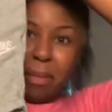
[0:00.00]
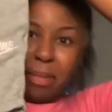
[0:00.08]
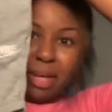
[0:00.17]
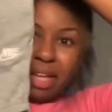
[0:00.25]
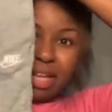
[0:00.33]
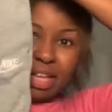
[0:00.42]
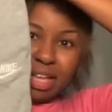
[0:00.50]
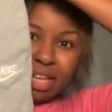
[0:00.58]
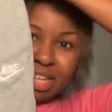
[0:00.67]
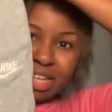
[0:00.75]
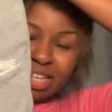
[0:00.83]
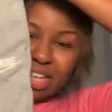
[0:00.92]
But
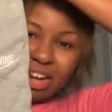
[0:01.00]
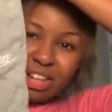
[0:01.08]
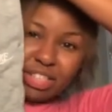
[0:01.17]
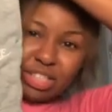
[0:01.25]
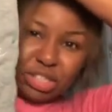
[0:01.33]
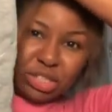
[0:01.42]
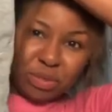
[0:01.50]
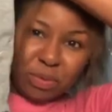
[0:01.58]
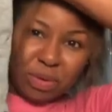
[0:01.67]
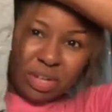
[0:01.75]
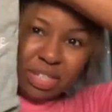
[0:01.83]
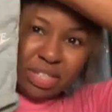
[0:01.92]
here are the
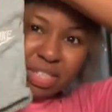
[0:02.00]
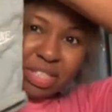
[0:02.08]
shorts.